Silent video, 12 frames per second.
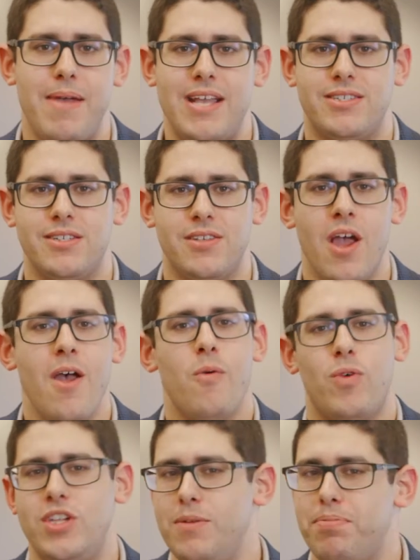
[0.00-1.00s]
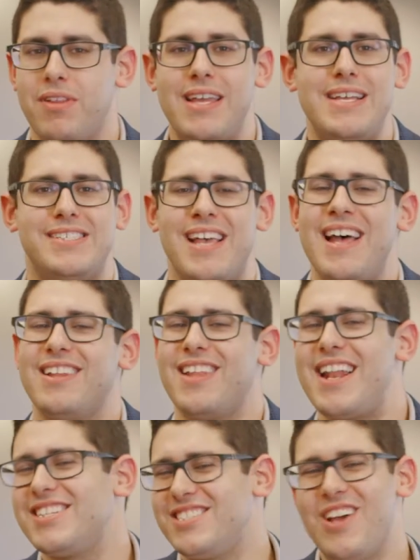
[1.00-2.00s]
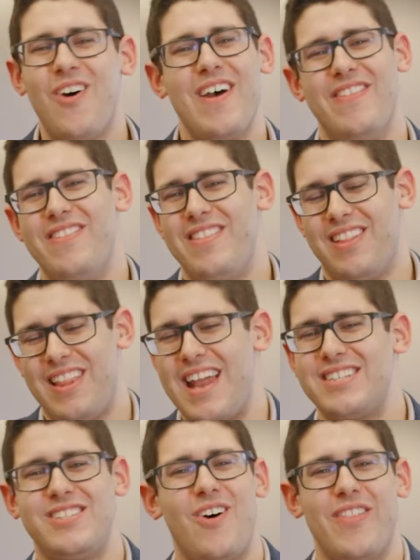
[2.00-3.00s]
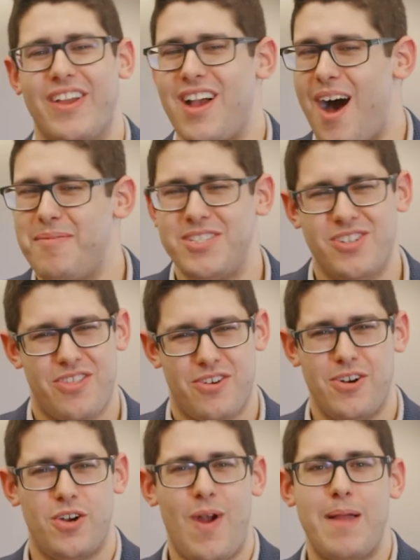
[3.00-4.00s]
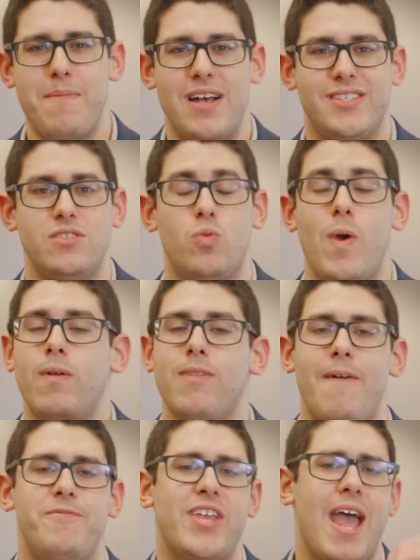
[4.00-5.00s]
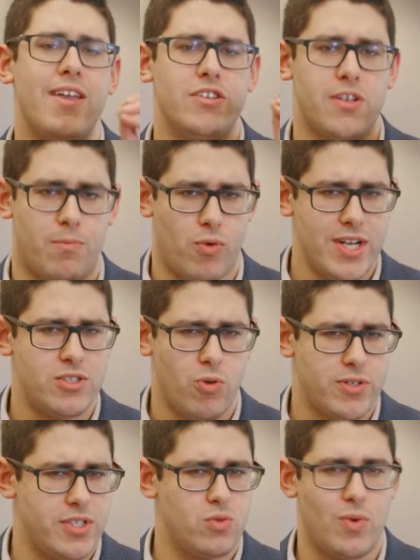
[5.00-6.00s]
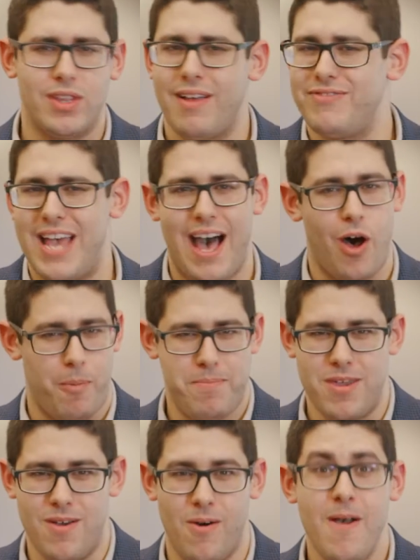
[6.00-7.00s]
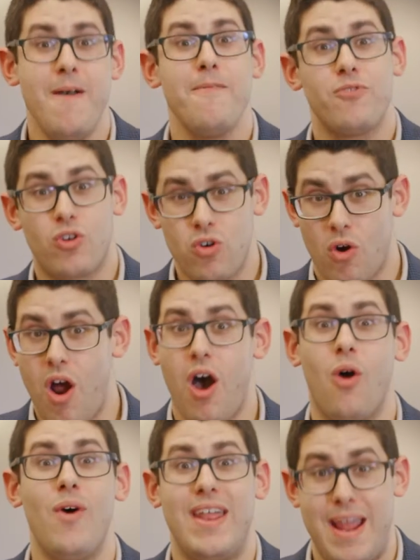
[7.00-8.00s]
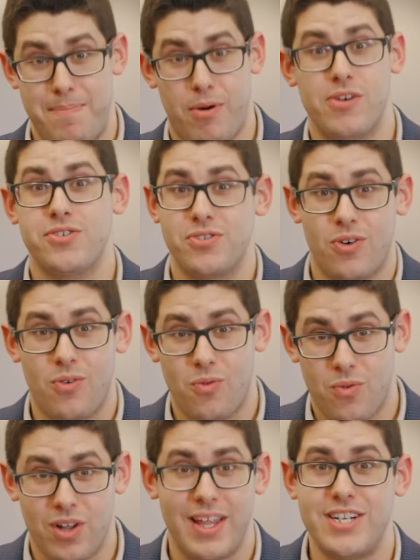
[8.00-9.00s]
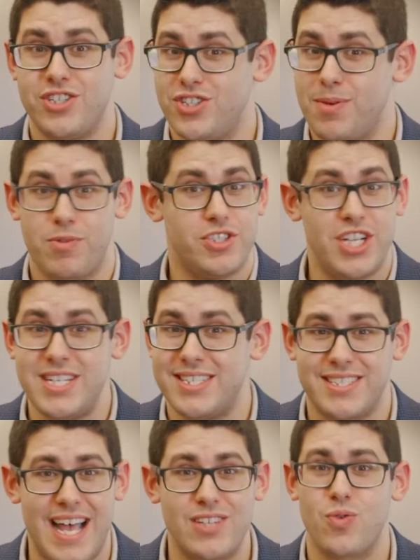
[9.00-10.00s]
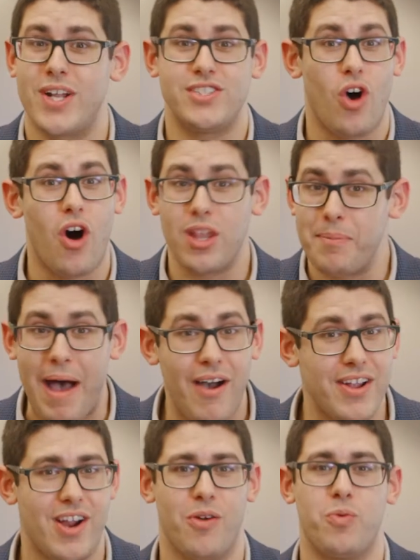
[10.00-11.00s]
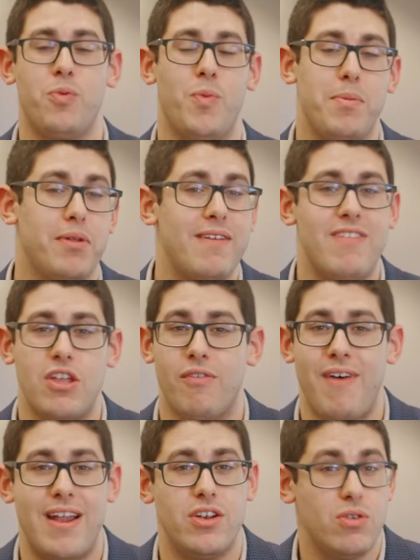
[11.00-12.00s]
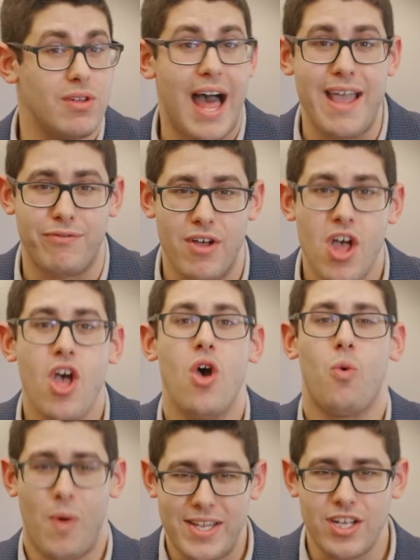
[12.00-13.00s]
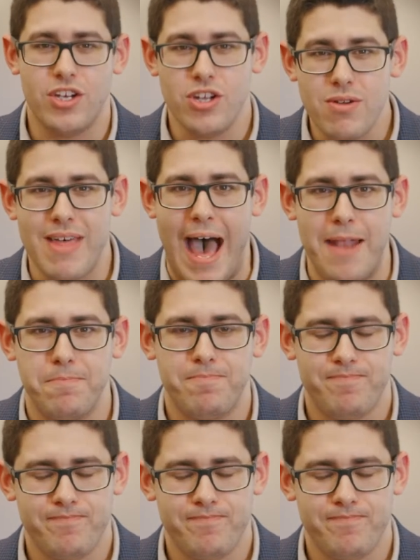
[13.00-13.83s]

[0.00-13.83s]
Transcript: basis," would you please let us know in the comments or through a direct message. We would love to get you some resources. We'd love to help you grow in a personal relationship with Jesus. That's what it's all about here. We believe that you'll find new life when you do that.